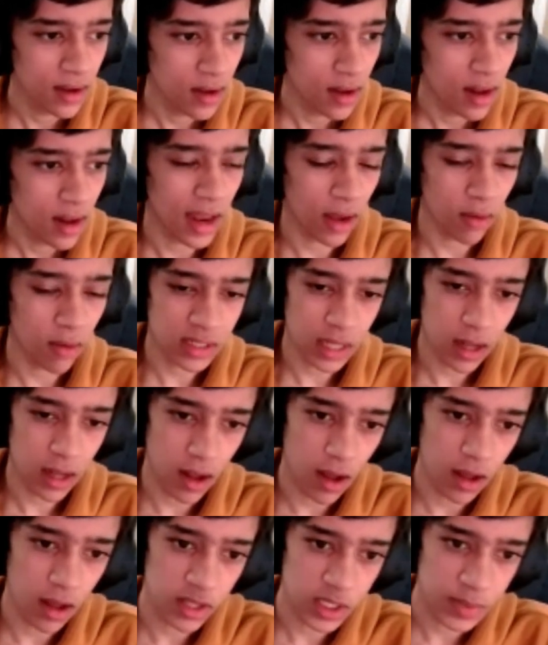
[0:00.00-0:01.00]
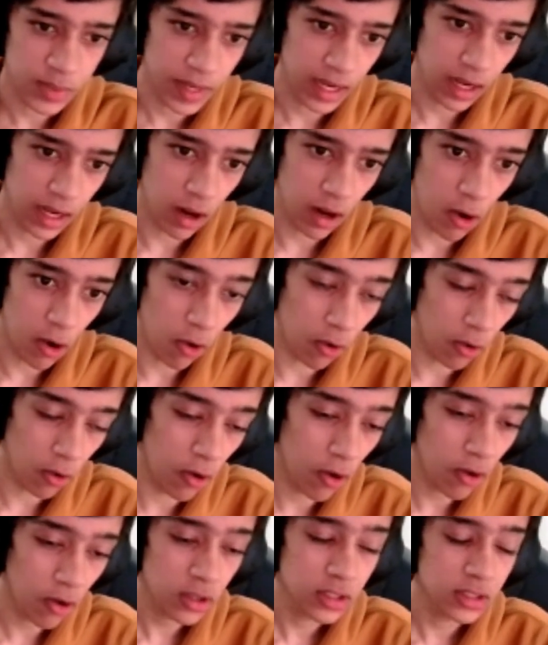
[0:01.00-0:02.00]
like almost like Earth is being
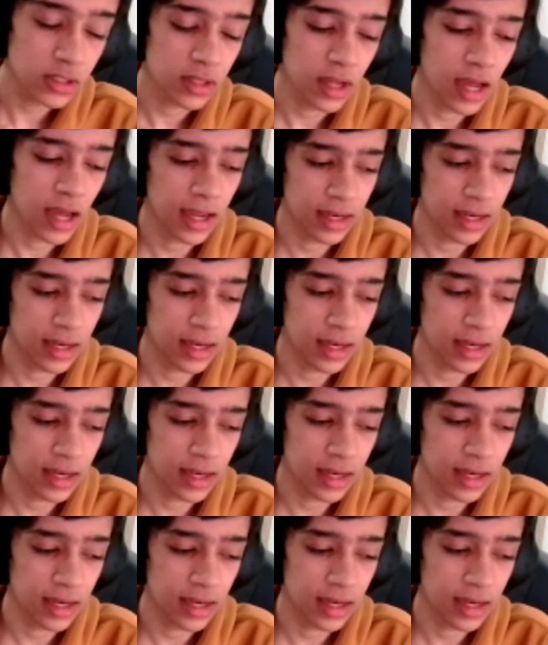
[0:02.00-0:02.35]
long lost,